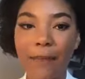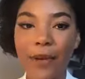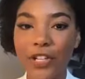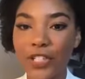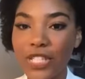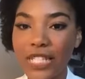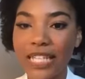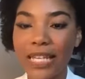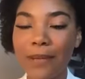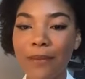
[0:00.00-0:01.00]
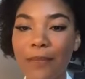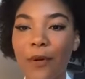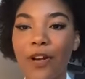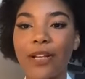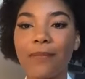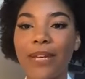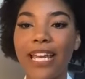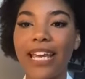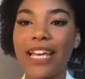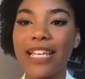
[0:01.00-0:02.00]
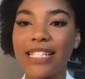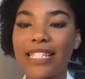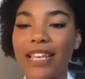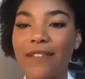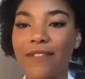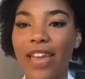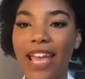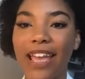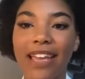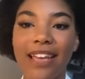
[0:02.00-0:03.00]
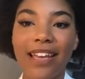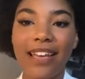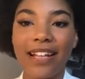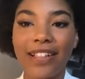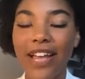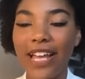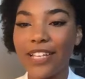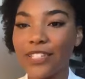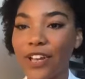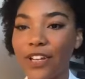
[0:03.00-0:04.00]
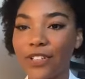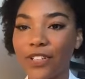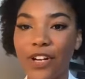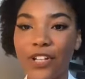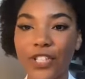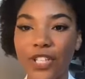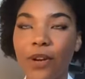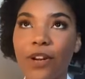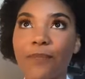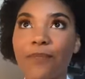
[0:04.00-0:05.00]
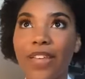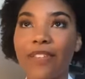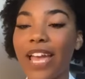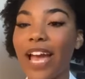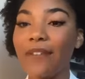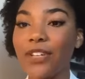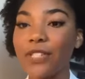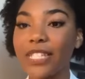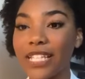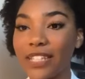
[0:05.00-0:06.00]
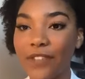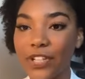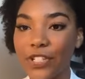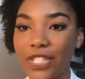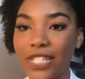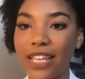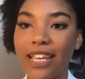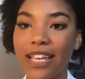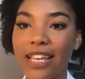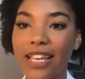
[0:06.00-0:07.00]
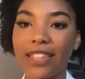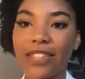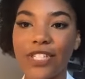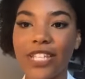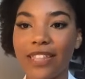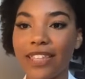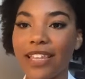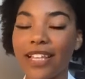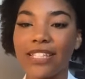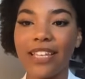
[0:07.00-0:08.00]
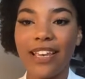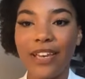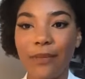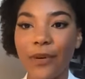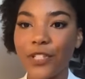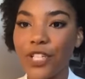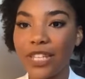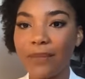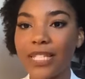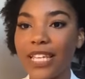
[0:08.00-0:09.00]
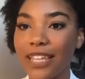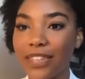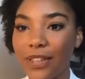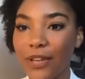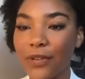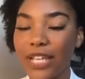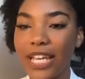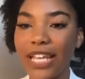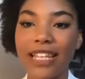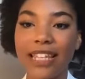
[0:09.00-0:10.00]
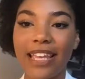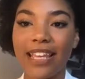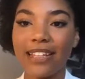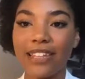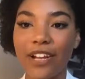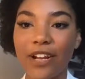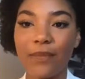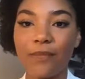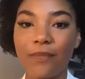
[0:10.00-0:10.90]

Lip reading: Urgency is going to be important because if a client is not urgent, or if they have no sense of urgency and there's nothing that's pushing them to get the loan done, then they're